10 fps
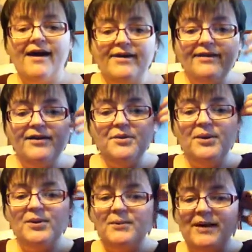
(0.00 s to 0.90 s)
Hi there,
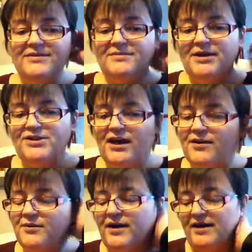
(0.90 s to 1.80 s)
welcome back to my
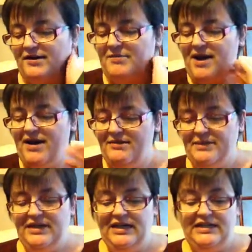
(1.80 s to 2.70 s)
channel. I am
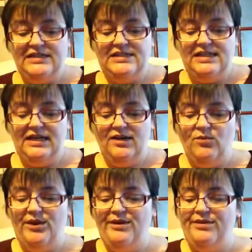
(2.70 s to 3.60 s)
here today
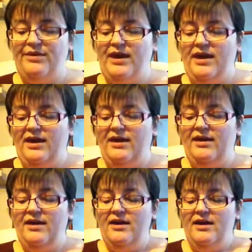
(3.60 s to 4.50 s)
with this
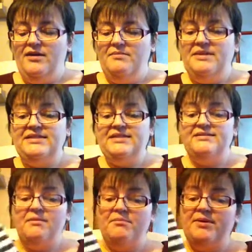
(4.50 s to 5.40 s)
is